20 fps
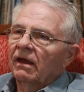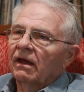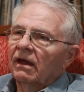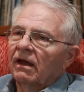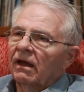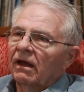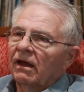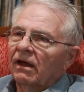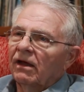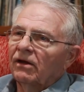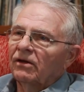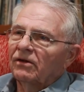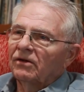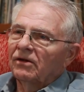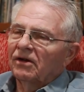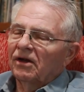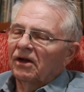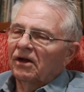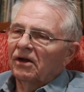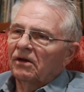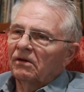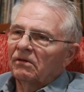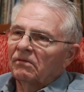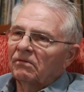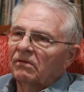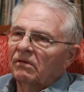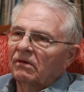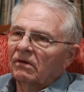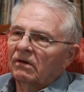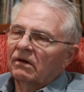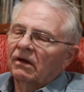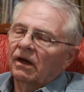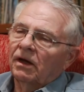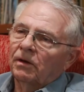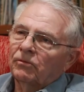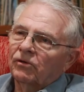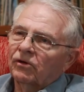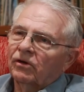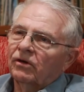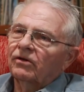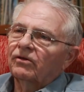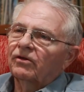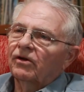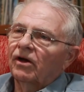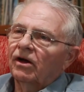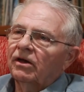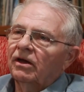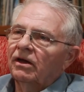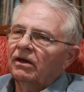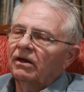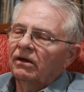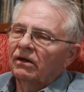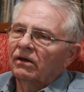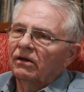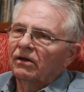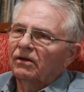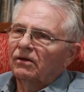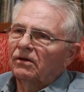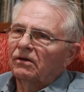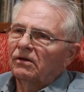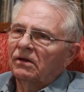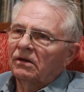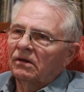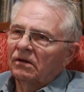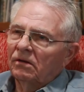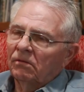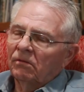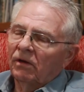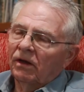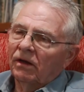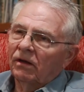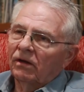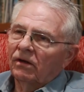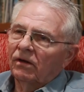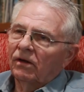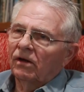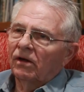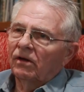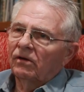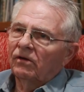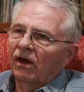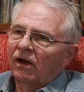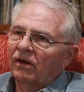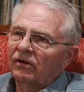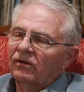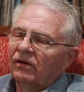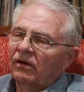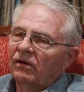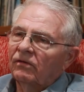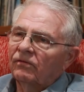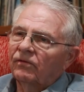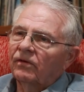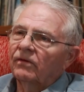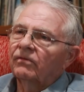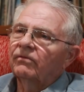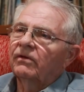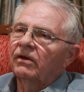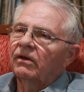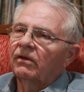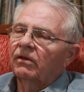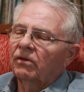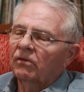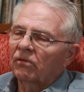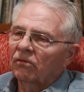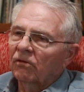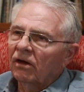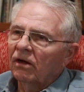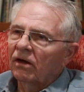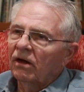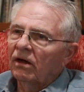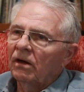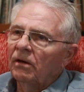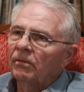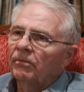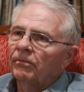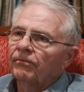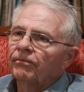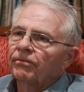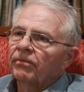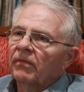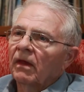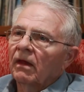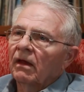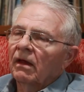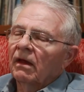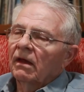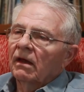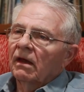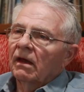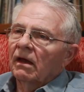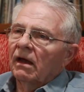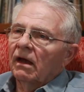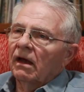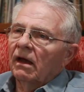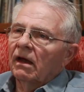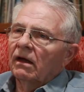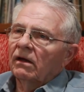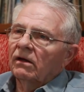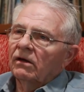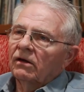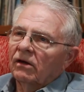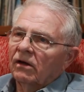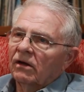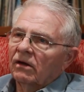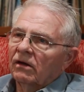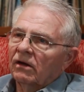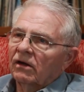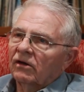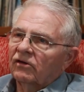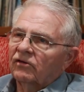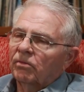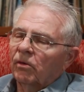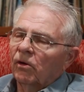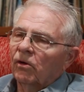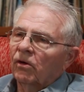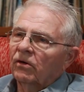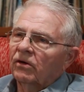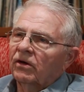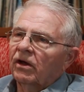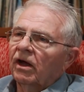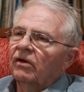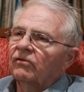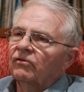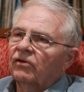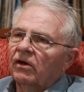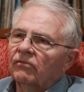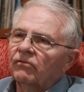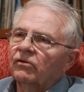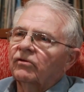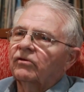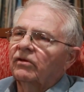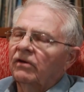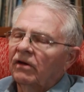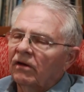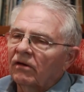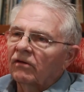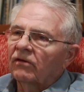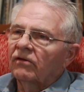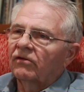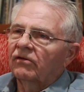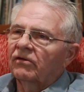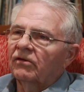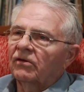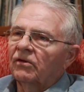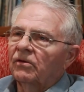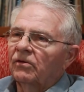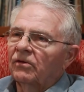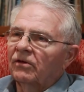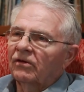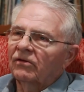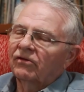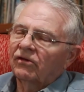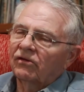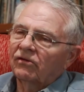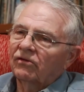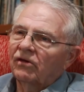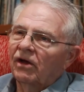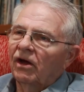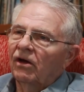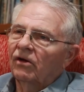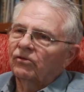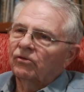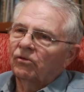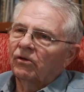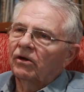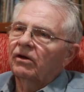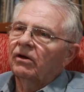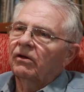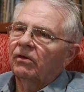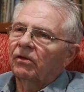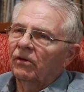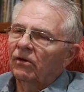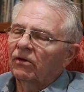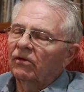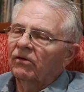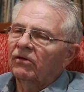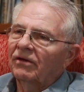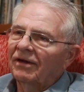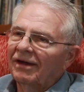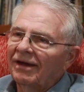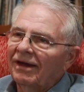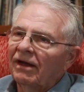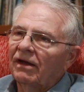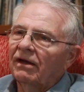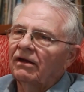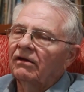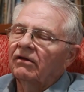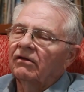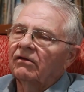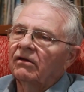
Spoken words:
and came to Kentucky and in 1953 and explored caves ever since. So this is now 2013,